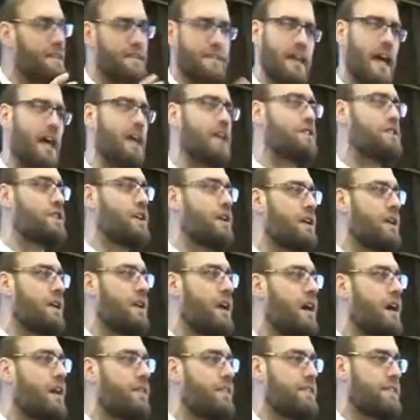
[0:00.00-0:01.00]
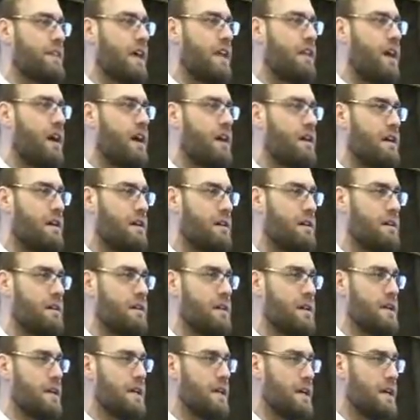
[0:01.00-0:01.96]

It's not in Shulchan Aruch, this halacha.